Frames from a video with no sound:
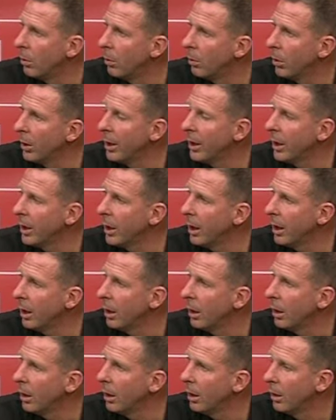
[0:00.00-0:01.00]
Brandon
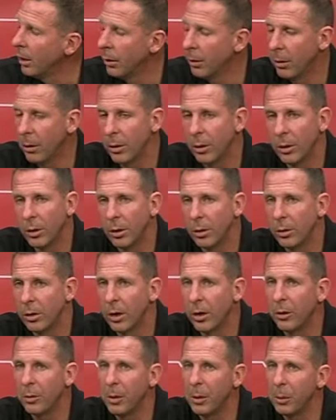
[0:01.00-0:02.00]
Kinnie. Yeah.
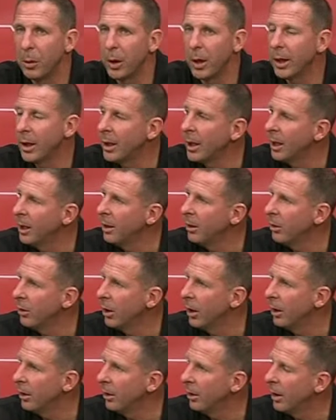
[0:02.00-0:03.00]
Trust me, Brandon Kinnie's
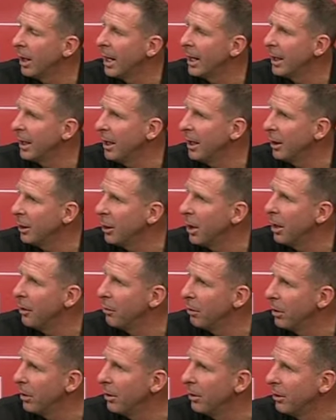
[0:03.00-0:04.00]
not lacking in
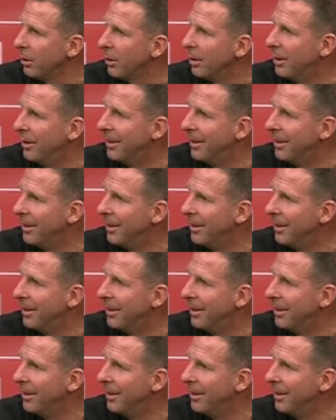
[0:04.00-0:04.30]
confidence.